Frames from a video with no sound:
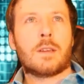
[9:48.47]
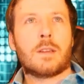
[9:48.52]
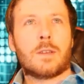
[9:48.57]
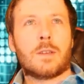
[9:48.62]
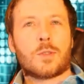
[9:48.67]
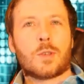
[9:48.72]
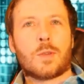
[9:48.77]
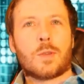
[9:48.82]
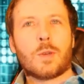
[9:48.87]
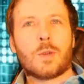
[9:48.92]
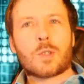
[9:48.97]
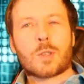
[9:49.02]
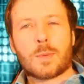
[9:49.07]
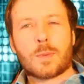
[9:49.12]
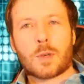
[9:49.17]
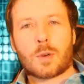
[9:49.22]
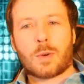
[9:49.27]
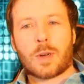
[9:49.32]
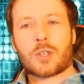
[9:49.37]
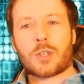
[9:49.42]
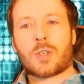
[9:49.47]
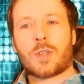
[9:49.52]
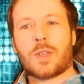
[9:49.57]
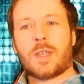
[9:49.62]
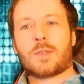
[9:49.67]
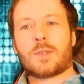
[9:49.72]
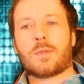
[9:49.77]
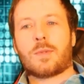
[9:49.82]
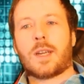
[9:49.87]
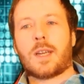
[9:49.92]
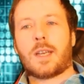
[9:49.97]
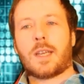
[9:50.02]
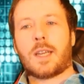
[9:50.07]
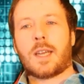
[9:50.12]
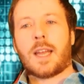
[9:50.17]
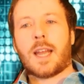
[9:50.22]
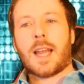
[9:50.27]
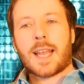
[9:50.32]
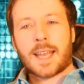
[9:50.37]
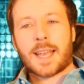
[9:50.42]
So the ultimate question is really,
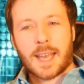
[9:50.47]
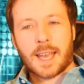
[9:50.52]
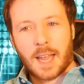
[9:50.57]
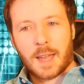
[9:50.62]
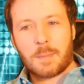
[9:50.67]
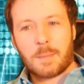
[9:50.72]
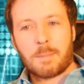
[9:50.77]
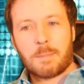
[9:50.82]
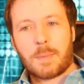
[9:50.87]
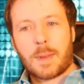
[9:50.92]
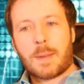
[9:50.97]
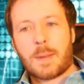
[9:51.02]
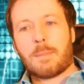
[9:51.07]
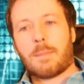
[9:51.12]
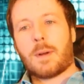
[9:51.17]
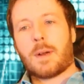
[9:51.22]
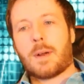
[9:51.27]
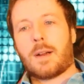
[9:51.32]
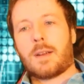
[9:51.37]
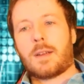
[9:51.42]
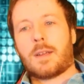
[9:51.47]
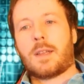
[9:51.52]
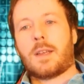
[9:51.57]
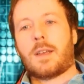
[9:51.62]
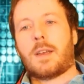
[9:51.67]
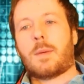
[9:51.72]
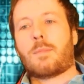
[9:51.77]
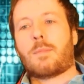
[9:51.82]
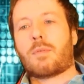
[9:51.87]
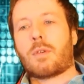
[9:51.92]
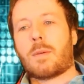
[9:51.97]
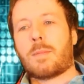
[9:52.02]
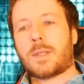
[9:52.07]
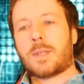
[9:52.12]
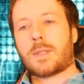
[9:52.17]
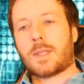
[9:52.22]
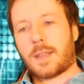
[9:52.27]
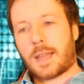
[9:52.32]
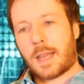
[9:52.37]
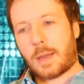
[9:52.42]
can BitMart
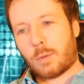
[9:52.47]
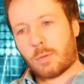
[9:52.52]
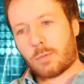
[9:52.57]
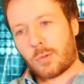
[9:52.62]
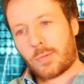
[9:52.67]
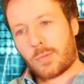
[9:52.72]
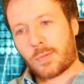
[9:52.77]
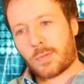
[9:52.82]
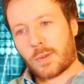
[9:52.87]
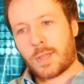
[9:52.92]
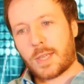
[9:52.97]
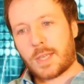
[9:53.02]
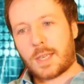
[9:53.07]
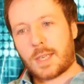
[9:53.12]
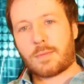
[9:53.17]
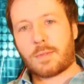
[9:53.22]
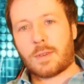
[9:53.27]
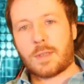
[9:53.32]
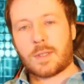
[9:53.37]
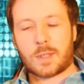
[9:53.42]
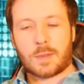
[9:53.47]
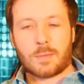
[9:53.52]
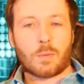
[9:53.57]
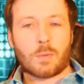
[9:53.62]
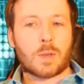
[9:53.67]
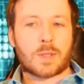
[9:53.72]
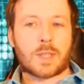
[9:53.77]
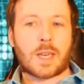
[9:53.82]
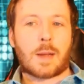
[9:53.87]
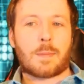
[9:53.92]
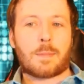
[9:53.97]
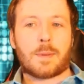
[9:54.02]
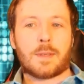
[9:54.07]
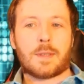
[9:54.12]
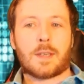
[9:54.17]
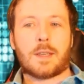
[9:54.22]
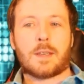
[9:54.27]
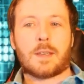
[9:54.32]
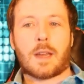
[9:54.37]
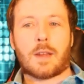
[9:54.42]
promise that they will refund the difference of what's happened
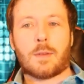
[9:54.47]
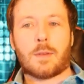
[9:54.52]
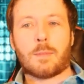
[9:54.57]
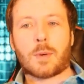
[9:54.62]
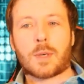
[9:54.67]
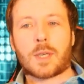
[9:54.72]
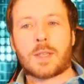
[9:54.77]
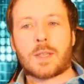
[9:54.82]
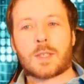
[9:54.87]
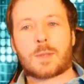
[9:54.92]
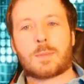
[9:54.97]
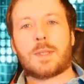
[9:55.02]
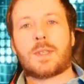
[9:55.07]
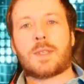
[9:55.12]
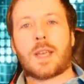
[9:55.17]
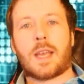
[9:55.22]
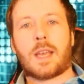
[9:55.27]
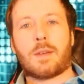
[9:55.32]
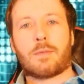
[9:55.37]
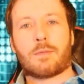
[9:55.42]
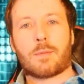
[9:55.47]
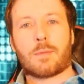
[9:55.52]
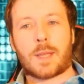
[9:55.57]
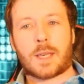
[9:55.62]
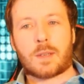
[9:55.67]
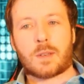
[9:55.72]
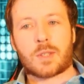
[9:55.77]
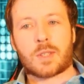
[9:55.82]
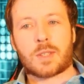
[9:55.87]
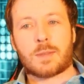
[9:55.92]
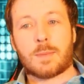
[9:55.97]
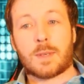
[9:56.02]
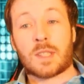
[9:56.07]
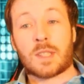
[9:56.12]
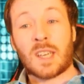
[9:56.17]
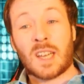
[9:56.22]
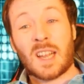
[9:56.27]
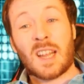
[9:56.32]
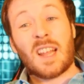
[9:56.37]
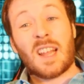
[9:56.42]
and the money that's been taken from their customers?
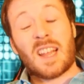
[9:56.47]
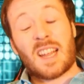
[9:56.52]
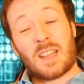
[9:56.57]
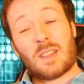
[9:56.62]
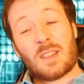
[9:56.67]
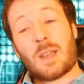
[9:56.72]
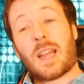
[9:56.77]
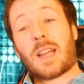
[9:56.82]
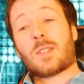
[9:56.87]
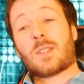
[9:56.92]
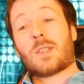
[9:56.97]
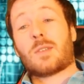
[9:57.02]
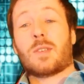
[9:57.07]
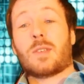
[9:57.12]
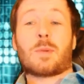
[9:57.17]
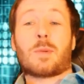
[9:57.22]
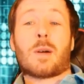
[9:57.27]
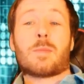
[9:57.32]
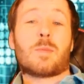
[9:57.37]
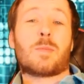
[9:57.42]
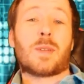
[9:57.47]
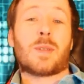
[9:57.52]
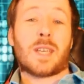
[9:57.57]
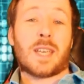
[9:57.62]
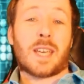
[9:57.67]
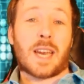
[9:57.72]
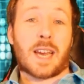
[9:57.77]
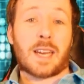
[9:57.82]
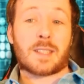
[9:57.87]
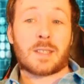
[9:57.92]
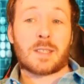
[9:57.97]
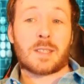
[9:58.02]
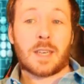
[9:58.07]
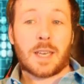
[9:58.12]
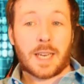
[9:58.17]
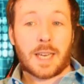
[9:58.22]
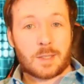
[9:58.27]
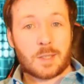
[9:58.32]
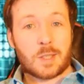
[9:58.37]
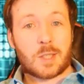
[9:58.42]
And the answer is probably yes.
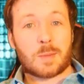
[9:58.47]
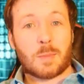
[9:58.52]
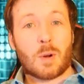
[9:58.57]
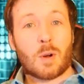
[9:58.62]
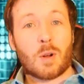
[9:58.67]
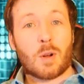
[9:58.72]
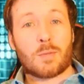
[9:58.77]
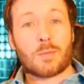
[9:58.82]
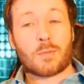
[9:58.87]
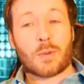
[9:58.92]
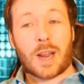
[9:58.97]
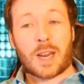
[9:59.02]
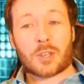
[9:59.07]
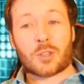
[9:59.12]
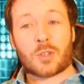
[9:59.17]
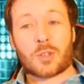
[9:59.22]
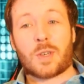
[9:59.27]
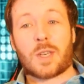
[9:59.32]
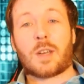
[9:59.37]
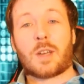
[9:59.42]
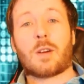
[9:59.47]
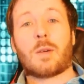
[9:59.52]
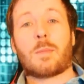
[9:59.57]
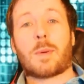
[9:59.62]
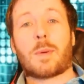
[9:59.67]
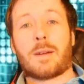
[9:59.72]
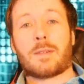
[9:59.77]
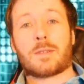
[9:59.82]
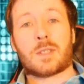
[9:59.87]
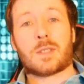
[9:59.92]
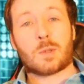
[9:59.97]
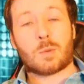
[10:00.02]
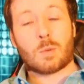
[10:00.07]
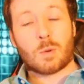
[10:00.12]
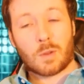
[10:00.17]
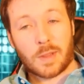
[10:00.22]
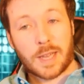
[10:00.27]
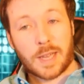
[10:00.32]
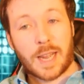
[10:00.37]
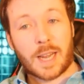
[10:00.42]
It's a small fraction in comparison to
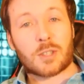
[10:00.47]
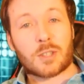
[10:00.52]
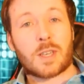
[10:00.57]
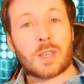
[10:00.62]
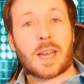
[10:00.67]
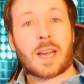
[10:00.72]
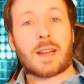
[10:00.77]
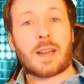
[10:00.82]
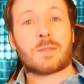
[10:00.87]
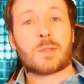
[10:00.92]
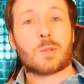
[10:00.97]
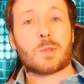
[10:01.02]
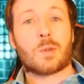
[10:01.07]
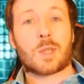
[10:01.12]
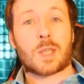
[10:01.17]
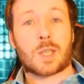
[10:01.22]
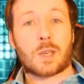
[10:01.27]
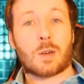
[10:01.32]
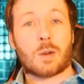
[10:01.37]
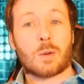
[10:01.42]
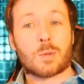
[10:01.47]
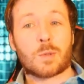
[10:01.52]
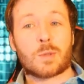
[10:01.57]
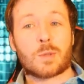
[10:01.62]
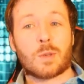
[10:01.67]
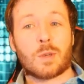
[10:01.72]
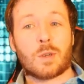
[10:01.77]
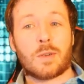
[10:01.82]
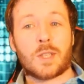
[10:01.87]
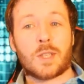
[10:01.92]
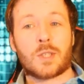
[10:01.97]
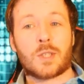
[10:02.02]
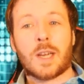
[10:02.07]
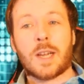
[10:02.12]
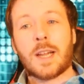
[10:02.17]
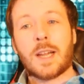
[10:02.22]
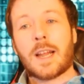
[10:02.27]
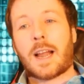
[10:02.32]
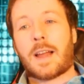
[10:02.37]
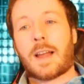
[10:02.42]
what they actually have stored in cold storage,
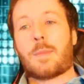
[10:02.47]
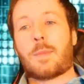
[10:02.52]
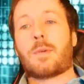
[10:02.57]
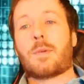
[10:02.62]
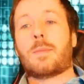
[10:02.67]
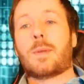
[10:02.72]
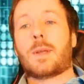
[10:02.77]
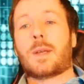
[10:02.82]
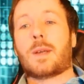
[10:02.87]
and they're probably going